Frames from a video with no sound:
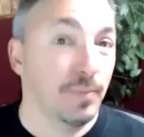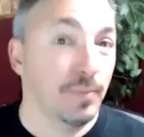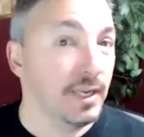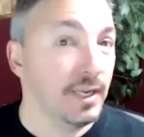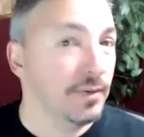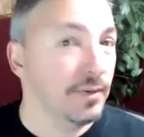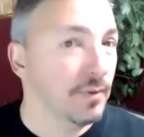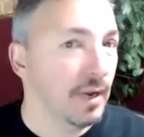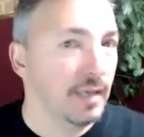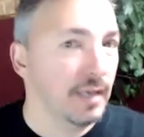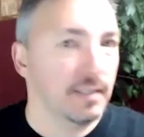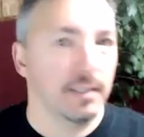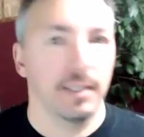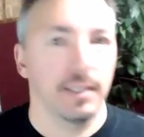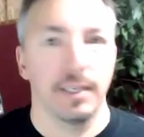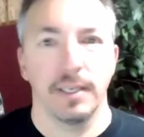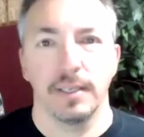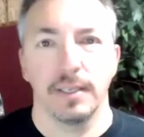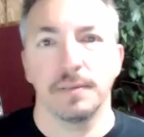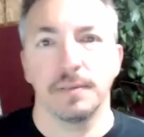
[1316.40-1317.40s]
be right.
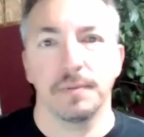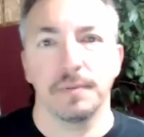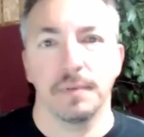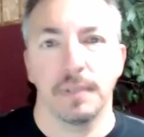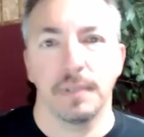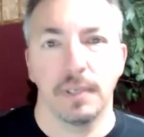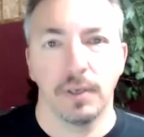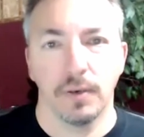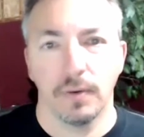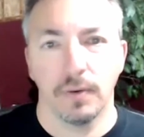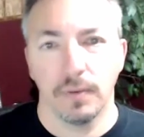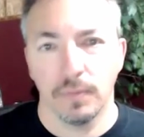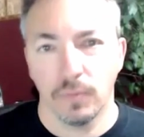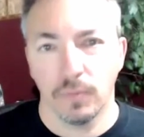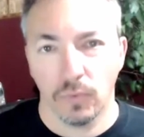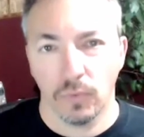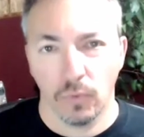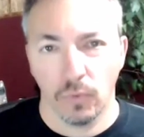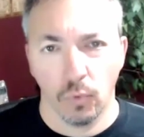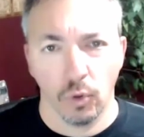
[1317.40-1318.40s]
you
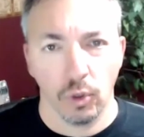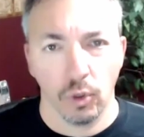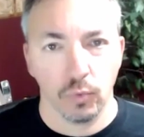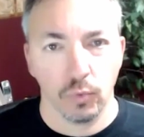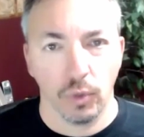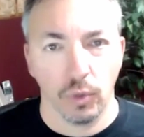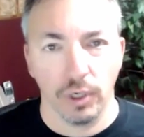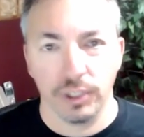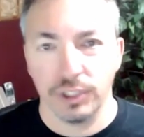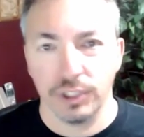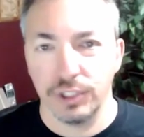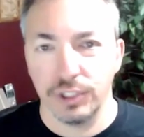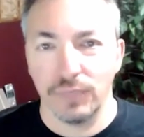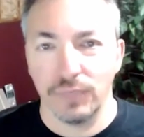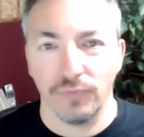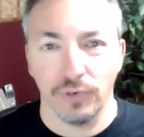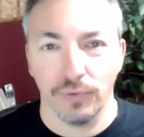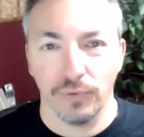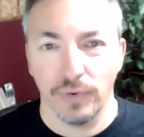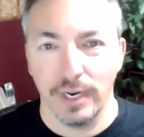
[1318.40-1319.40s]
know, the world works in
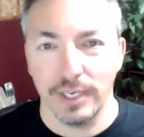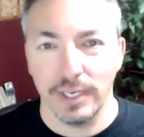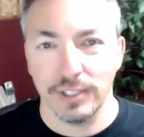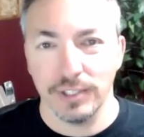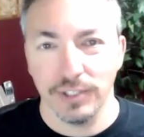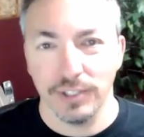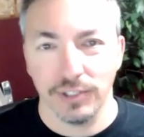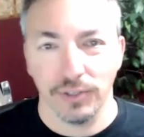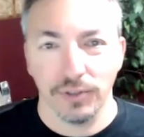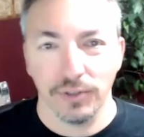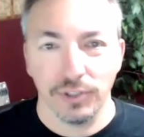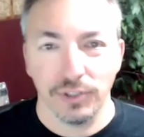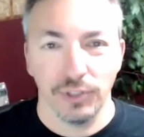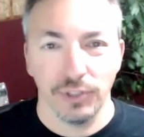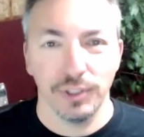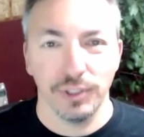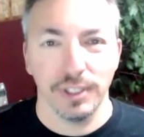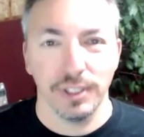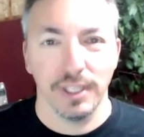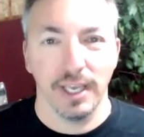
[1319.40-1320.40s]
different ways, and so right.
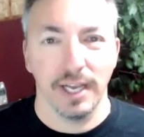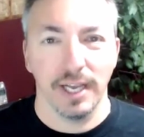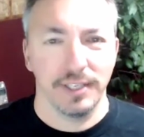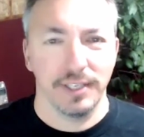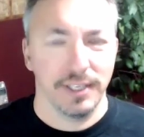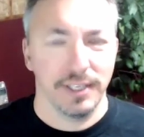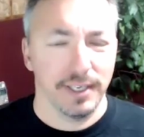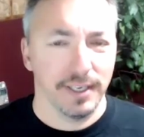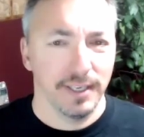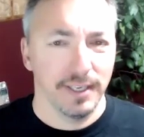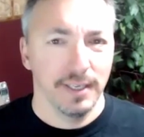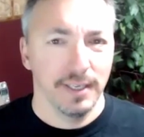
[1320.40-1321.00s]
choosing the idea